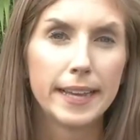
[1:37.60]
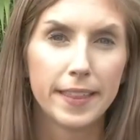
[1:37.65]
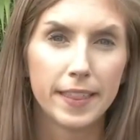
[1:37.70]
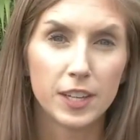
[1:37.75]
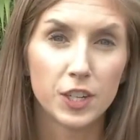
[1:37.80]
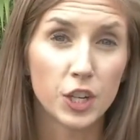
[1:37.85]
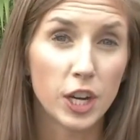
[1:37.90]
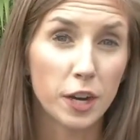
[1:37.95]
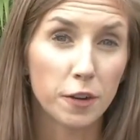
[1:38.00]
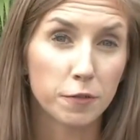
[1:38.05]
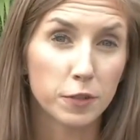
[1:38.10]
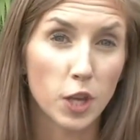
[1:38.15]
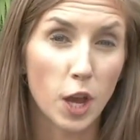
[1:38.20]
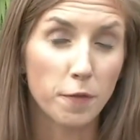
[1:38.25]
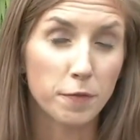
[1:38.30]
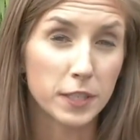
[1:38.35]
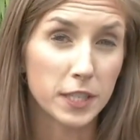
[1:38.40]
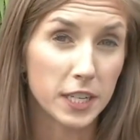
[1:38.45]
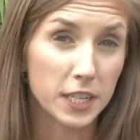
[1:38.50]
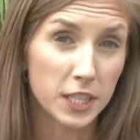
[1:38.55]
The Sheriff's
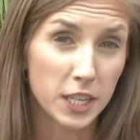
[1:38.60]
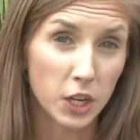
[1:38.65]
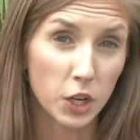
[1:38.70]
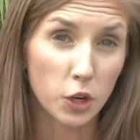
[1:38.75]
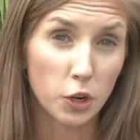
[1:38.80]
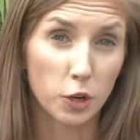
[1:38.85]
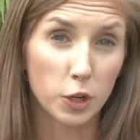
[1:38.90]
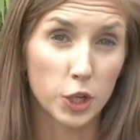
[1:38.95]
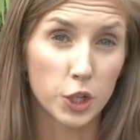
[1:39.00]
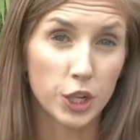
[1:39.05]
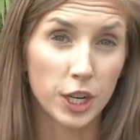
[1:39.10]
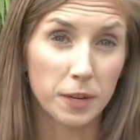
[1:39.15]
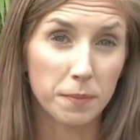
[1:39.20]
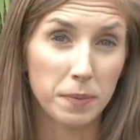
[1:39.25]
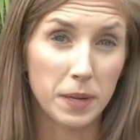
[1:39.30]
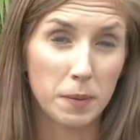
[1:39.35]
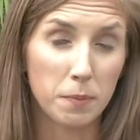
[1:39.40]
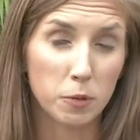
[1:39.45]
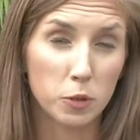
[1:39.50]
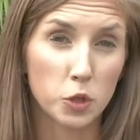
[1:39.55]
Office is encouraging
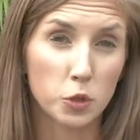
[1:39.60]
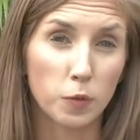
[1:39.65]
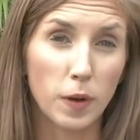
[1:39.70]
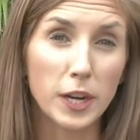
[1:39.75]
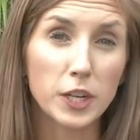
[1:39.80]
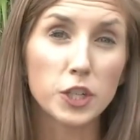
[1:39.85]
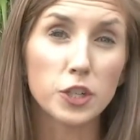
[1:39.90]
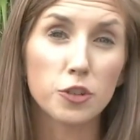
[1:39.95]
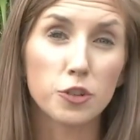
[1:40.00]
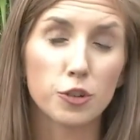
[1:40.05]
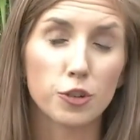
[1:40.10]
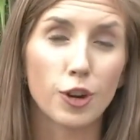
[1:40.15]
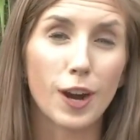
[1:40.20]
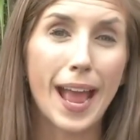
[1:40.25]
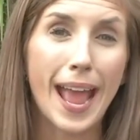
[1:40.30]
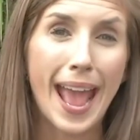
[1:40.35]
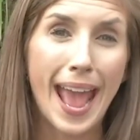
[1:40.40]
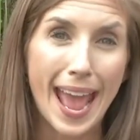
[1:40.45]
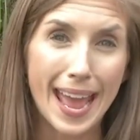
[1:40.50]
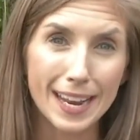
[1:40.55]
people to register
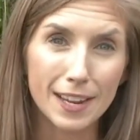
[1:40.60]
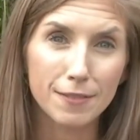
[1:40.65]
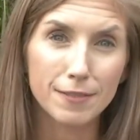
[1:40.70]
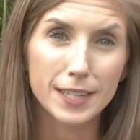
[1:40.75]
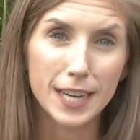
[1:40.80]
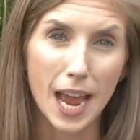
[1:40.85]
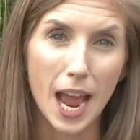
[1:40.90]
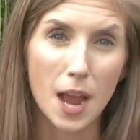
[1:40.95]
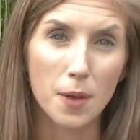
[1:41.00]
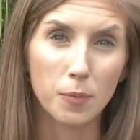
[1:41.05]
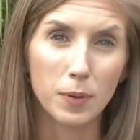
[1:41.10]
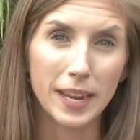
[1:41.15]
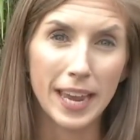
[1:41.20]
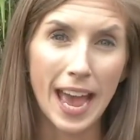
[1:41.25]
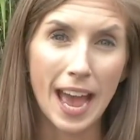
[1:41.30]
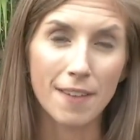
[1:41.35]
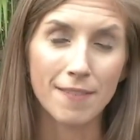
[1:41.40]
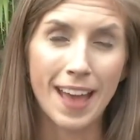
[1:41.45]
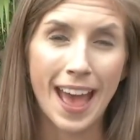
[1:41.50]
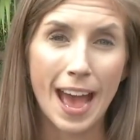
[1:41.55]
ahead of time. We
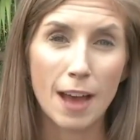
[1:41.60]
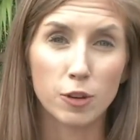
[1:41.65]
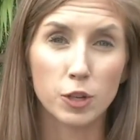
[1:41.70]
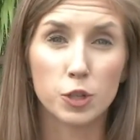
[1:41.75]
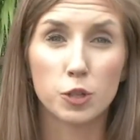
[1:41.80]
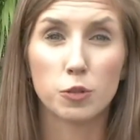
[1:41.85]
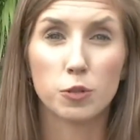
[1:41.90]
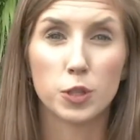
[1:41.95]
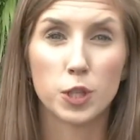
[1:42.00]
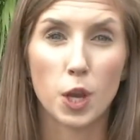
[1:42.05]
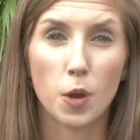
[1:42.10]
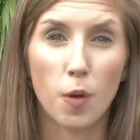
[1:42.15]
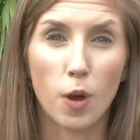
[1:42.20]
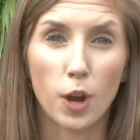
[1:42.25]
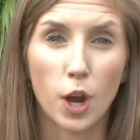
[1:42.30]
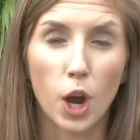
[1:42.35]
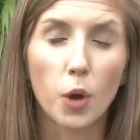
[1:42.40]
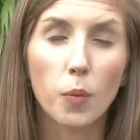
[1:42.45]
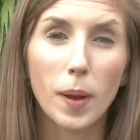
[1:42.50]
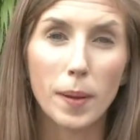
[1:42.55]
have how to do so on
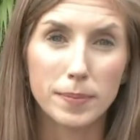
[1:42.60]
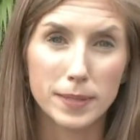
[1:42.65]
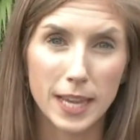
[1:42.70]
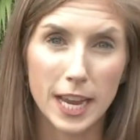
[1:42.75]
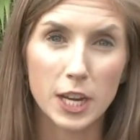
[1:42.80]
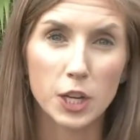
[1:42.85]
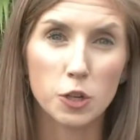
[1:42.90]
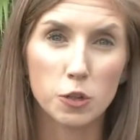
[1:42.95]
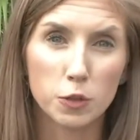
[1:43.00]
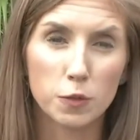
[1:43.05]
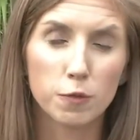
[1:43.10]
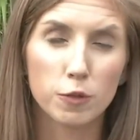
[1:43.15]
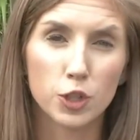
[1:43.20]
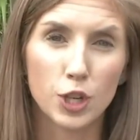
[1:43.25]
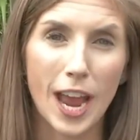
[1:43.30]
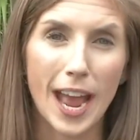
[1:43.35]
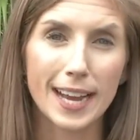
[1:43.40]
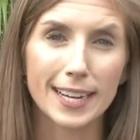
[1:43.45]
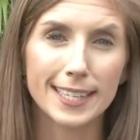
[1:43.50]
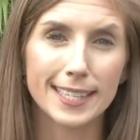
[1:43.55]
our website,
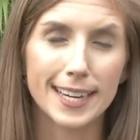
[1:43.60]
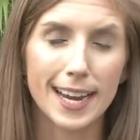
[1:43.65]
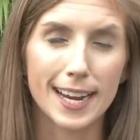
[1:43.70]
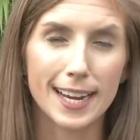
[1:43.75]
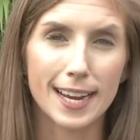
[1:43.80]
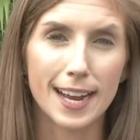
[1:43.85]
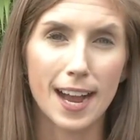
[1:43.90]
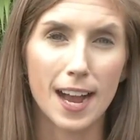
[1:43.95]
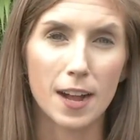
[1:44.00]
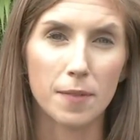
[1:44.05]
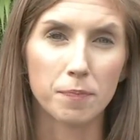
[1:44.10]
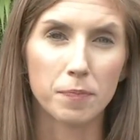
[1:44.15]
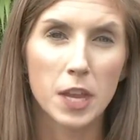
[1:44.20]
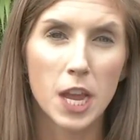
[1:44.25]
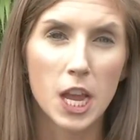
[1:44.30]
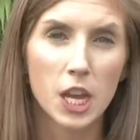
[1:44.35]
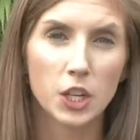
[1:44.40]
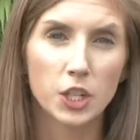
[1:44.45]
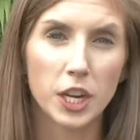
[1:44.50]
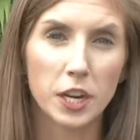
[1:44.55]
newsforjax.com.
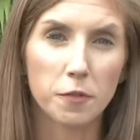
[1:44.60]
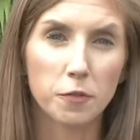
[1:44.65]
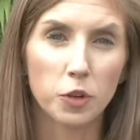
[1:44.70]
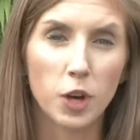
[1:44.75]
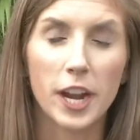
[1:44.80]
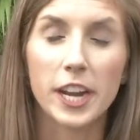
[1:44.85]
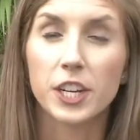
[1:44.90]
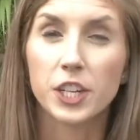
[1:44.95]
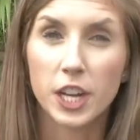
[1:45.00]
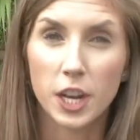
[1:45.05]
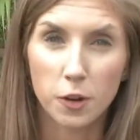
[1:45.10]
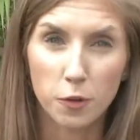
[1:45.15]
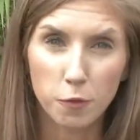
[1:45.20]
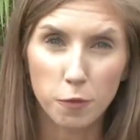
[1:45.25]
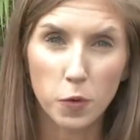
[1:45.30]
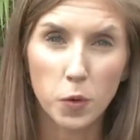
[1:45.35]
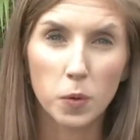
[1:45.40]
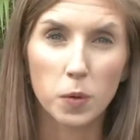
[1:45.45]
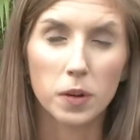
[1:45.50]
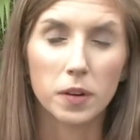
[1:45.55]
Jennifer Ready, Channel
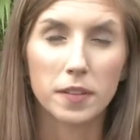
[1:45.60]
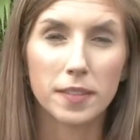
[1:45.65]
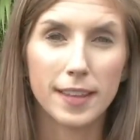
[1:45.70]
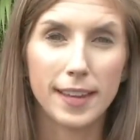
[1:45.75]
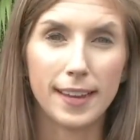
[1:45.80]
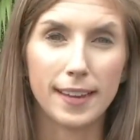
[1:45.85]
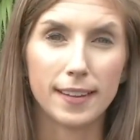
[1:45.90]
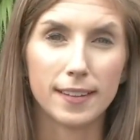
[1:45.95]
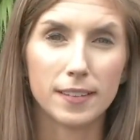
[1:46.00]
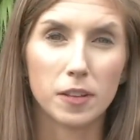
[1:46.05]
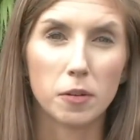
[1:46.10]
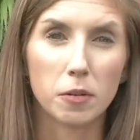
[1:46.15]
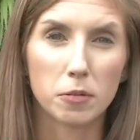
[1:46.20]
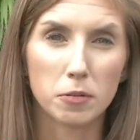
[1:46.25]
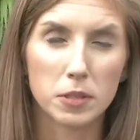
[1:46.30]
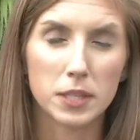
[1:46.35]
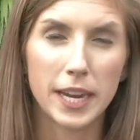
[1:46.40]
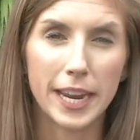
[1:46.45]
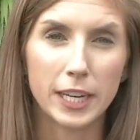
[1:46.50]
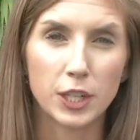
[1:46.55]
4, the local
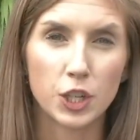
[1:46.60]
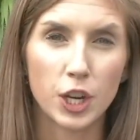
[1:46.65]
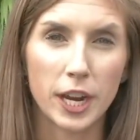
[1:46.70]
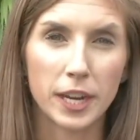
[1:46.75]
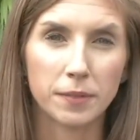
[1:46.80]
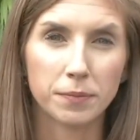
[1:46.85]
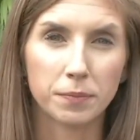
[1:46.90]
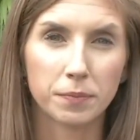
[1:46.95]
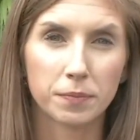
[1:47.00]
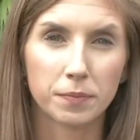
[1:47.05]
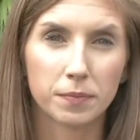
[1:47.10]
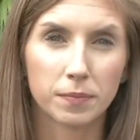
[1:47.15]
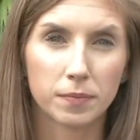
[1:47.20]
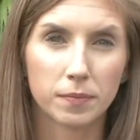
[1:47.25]
station.